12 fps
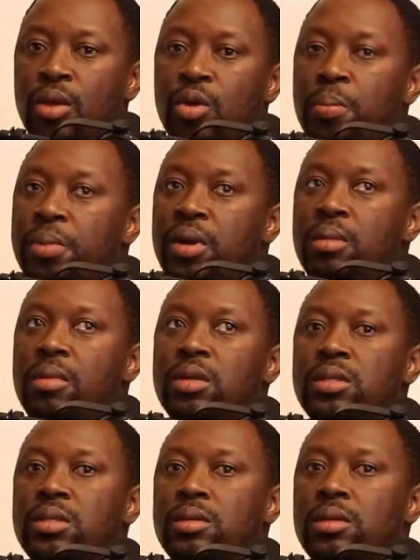You're pretty
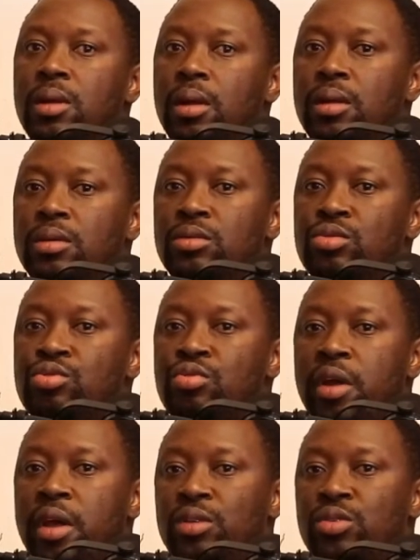much
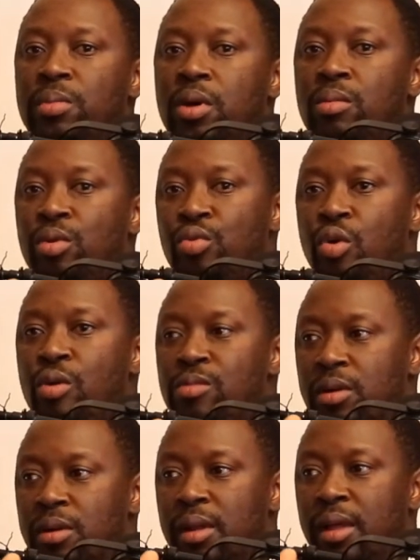trained to become a
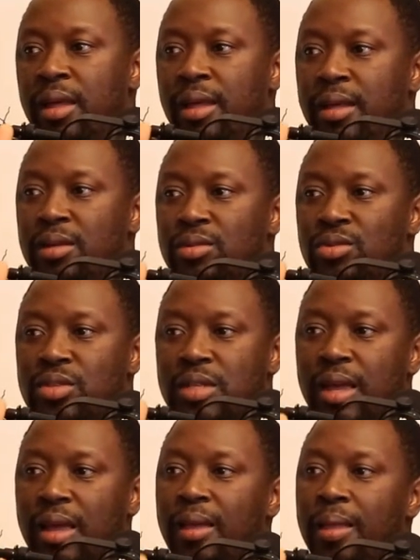robot to
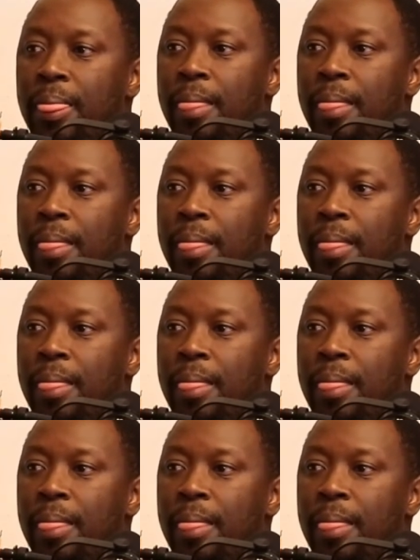say,